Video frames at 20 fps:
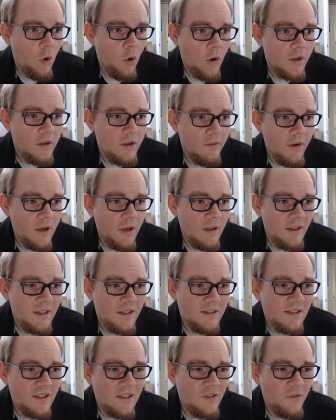Or at the very
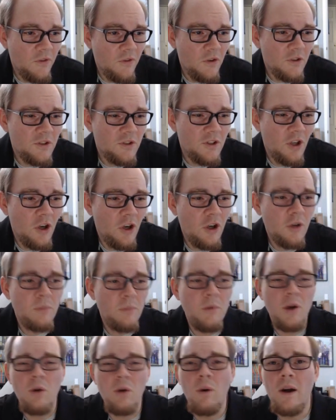least, this first
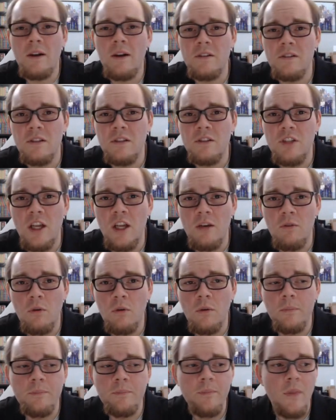term requires the chain
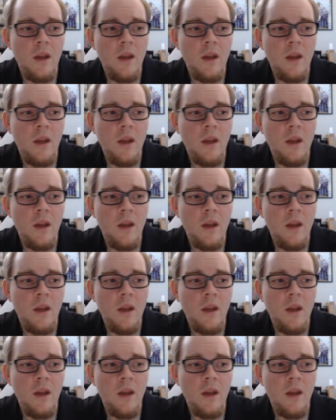rule.